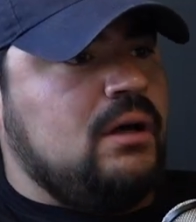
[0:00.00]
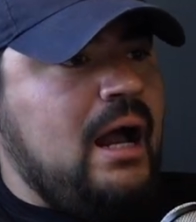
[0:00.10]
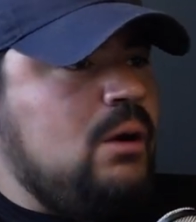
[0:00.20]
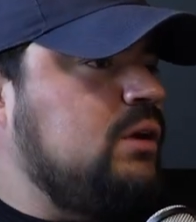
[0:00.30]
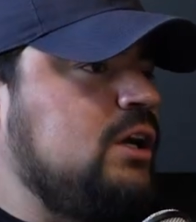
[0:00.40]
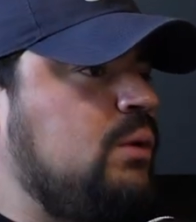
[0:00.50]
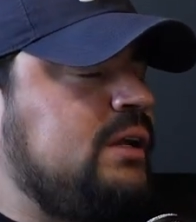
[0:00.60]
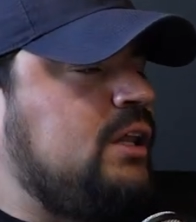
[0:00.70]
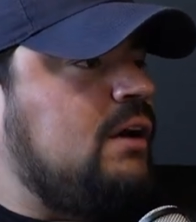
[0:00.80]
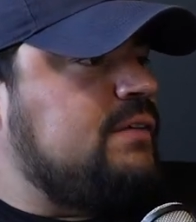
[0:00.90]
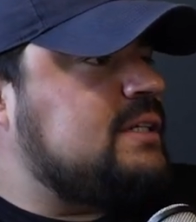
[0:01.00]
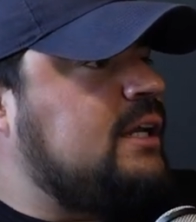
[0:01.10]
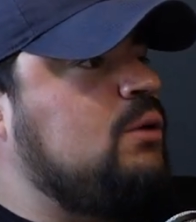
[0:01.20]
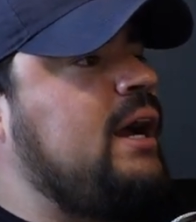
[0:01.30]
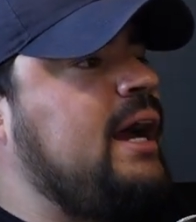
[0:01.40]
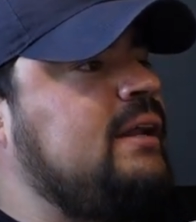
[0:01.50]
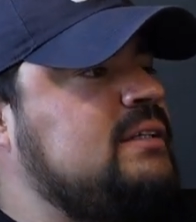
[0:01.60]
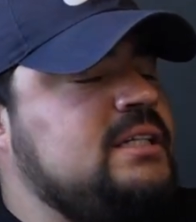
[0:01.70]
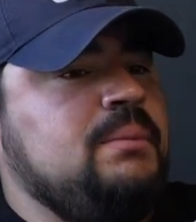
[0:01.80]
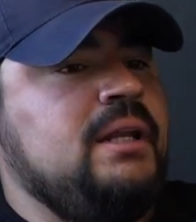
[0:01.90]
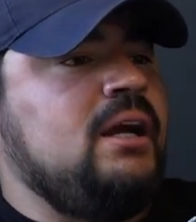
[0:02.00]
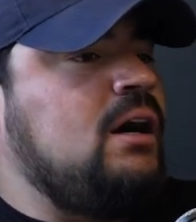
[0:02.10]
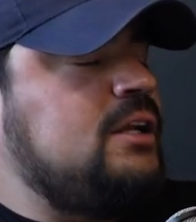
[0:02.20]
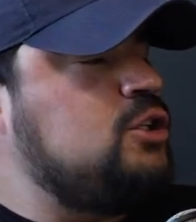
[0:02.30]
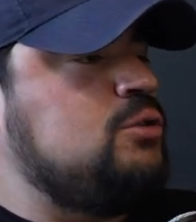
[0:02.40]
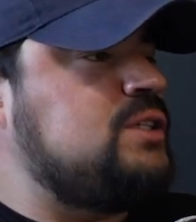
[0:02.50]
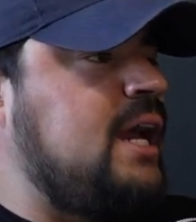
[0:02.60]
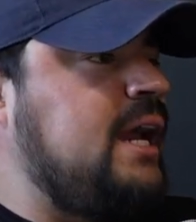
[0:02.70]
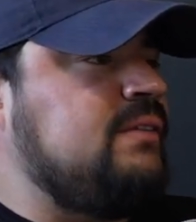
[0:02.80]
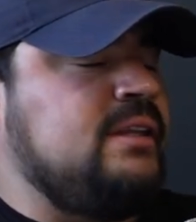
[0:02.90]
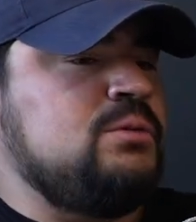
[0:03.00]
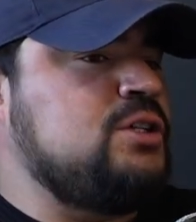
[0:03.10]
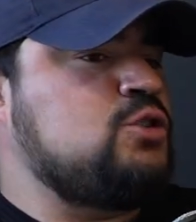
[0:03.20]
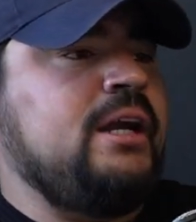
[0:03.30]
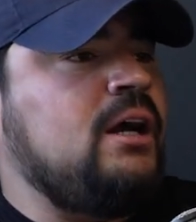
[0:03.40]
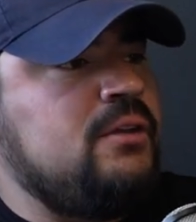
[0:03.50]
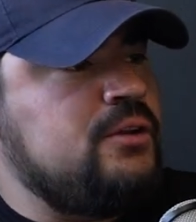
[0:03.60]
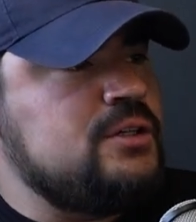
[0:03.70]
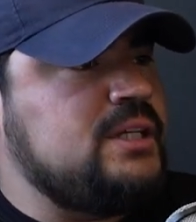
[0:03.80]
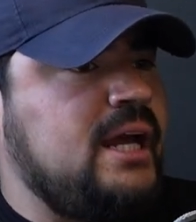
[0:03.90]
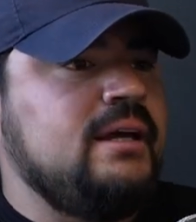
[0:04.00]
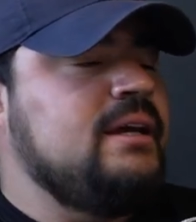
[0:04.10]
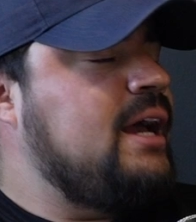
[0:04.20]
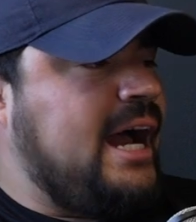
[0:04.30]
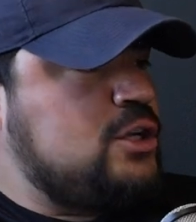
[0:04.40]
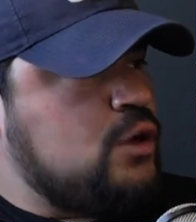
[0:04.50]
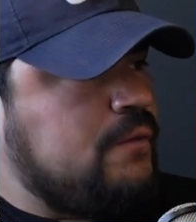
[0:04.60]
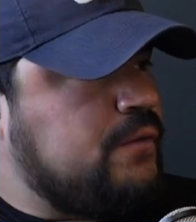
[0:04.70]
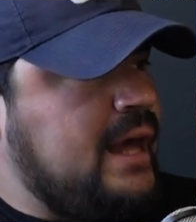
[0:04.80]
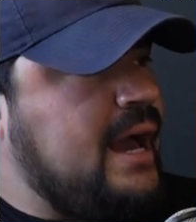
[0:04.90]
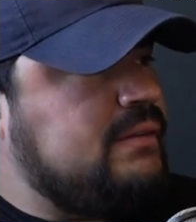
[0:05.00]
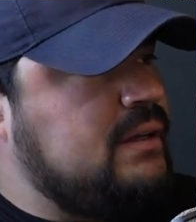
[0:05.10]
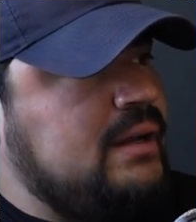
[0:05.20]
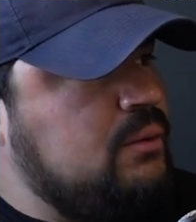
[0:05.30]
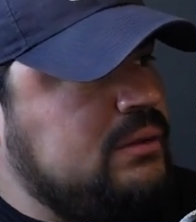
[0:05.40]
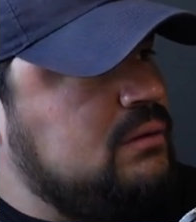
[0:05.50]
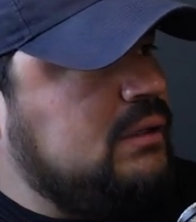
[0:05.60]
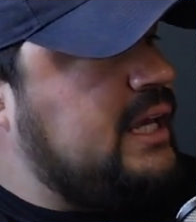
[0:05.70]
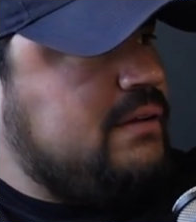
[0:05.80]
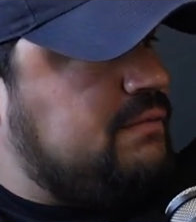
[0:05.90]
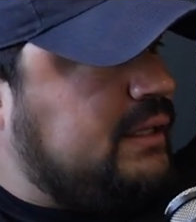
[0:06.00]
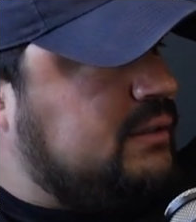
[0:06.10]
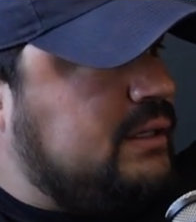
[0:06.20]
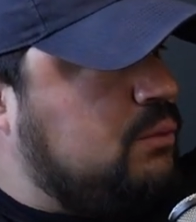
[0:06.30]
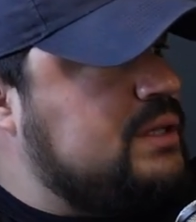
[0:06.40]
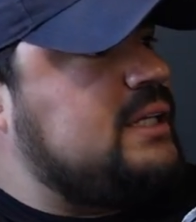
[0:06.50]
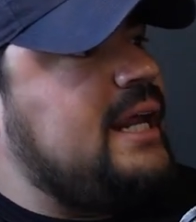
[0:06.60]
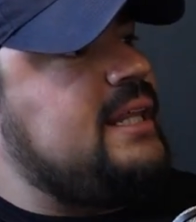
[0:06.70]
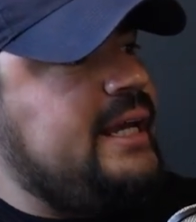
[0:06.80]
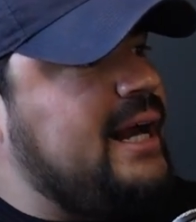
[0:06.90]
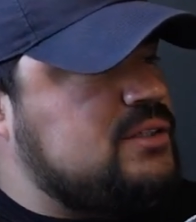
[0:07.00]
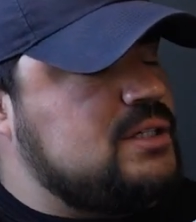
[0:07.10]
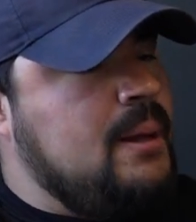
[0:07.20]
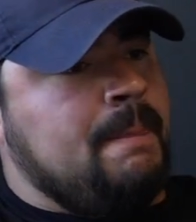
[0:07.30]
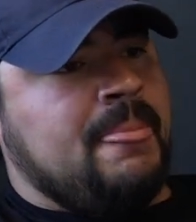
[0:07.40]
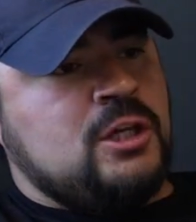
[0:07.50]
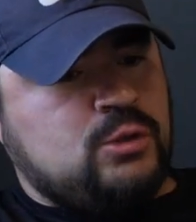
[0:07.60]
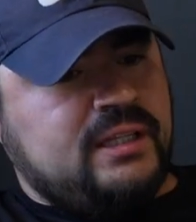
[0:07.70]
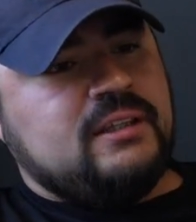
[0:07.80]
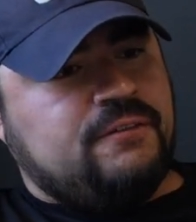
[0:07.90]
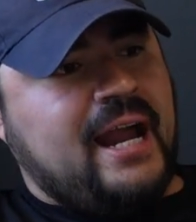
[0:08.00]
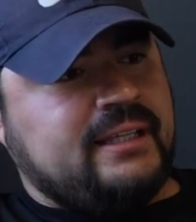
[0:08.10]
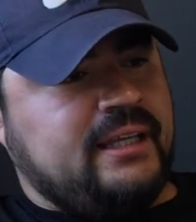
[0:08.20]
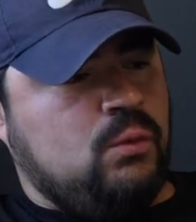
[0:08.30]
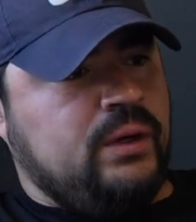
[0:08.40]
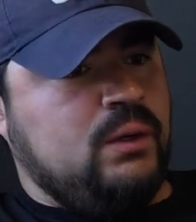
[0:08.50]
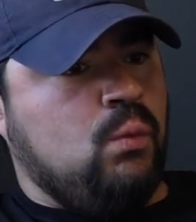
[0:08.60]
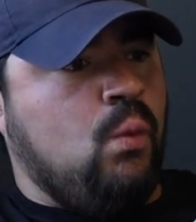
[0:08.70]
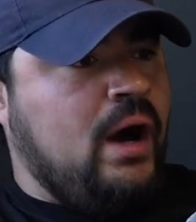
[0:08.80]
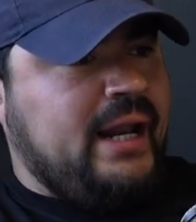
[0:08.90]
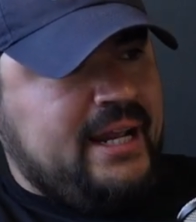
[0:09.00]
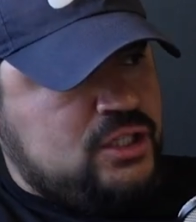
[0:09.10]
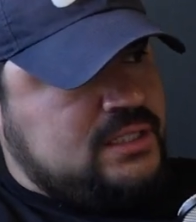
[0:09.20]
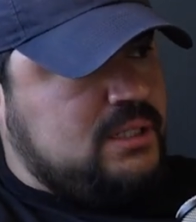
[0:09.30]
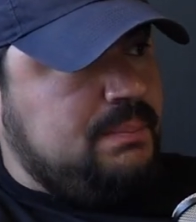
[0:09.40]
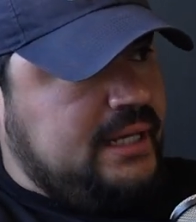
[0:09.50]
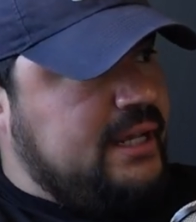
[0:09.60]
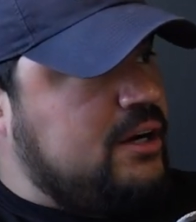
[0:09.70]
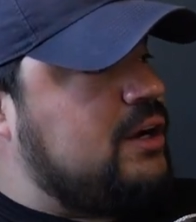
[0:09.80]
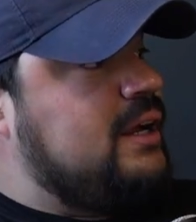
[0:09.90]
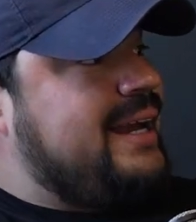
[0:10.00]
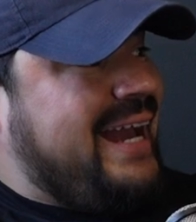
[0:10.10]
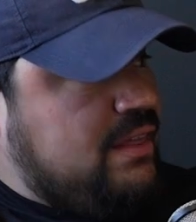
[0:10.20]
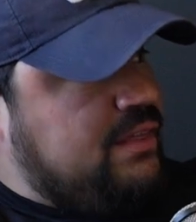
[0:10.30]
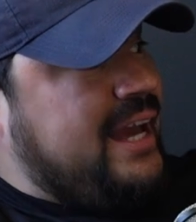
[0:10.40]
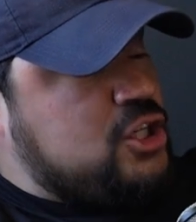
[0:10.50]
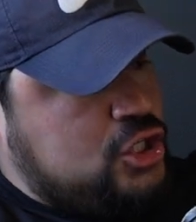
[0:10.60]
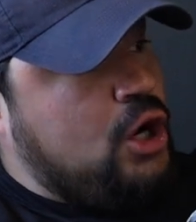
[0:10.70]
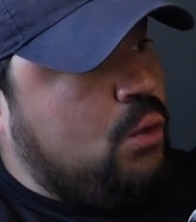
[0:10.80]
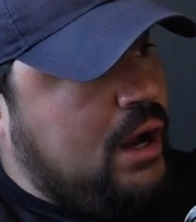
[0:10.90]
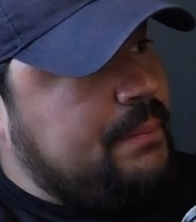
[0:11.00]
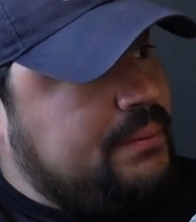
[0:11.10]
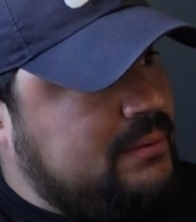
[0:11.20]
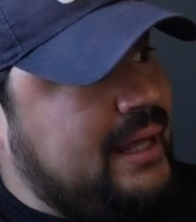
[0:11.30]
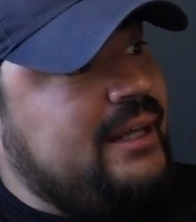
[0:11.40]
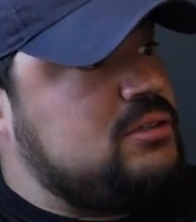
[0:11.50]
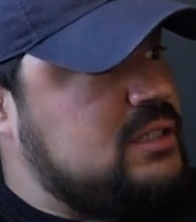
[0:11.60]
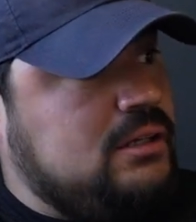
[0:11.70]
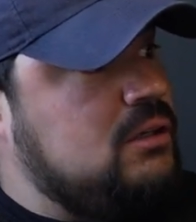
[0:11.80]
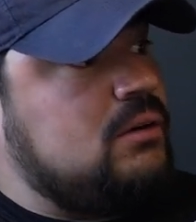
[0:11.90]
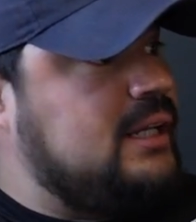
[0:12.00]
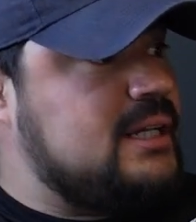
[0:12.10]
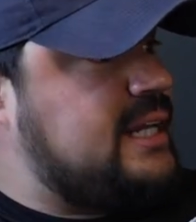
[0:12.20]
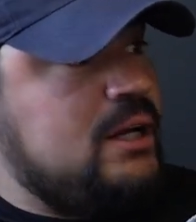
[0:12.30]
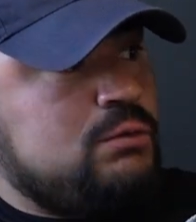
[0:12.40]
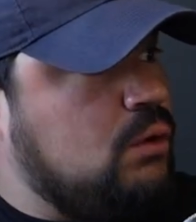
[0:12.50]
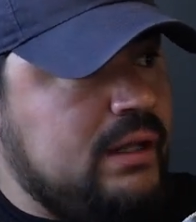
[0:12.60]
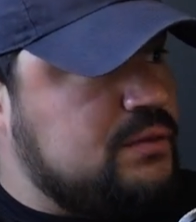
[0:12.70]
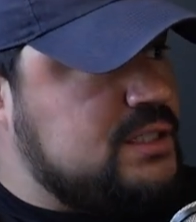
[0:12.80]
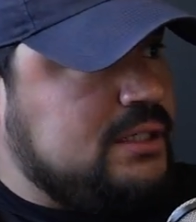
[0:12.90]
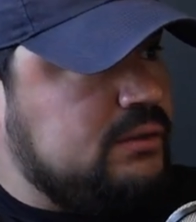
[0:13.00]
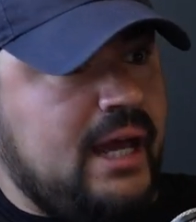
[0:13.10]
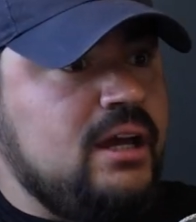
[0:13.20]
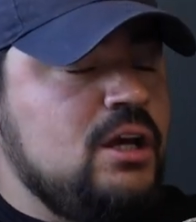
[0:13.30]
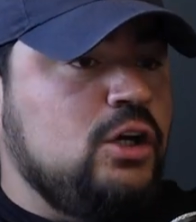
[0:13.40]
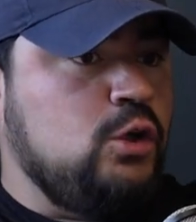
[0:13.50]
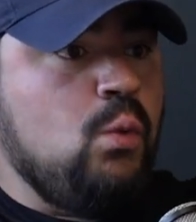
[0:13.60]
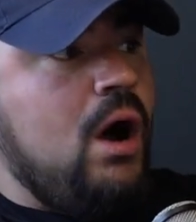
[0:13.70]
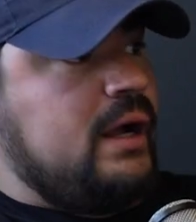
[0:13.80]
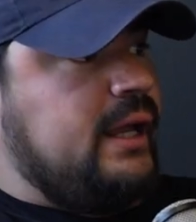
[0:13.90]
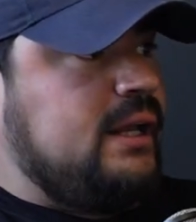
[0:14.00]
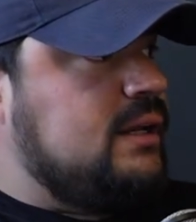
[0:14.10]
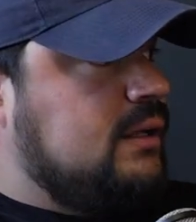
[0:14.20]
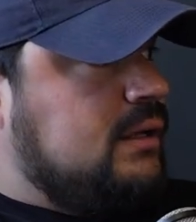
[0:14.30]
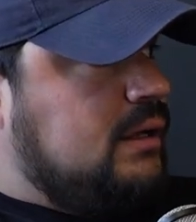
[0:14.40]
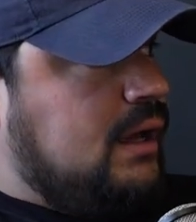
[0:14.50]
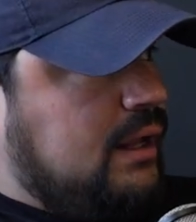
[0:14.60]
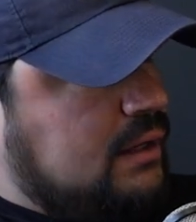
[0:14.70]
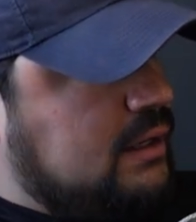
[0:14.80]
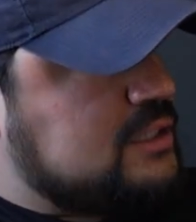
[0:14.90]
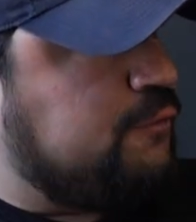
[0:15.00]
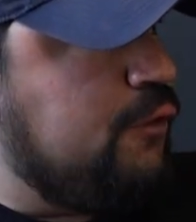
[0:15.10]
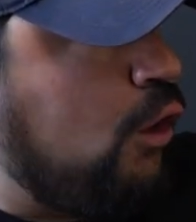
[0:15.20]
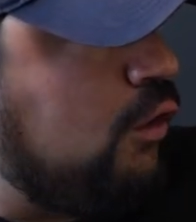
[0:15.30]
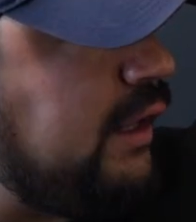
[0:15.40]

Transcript: I wouldn't go into the office. I knew I had a team meeting on a Tuesday, and then there was a training on a Thursday. I'd show up for that, and then I would leave. Like there wasn't anything else. So I think the fact that we want agents to be here and they show up, like you said, you don't need to take roll every single day. You walk in and it's full.